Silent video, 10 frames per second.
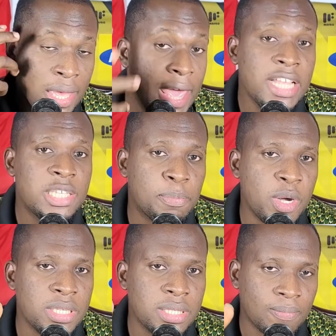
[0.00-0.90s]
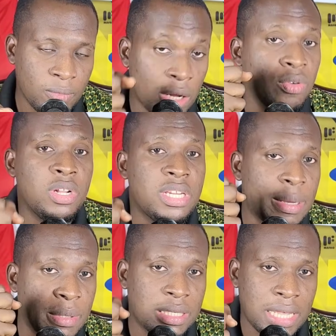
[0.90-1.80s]
8 points and only the
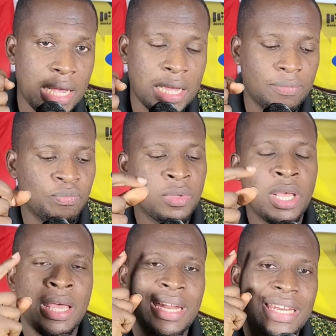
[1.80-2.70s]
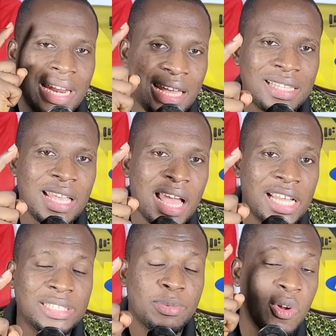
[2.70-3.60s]
mensa ka the letter
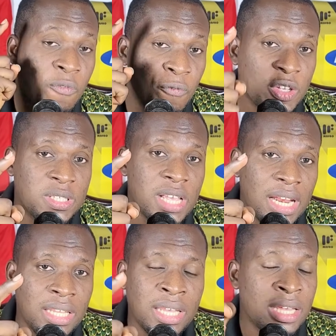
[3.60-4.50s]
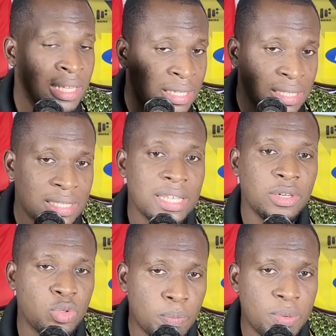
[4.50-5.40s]
has been officially
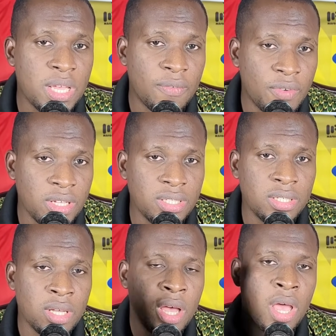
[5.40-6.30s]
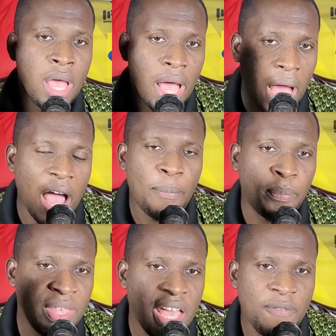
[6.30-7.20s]
sent to PFAG.
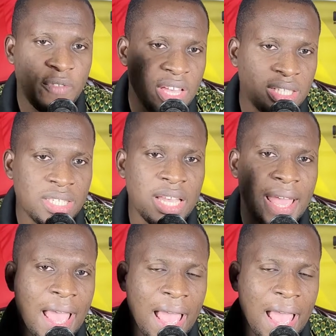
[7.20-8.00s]
PFAG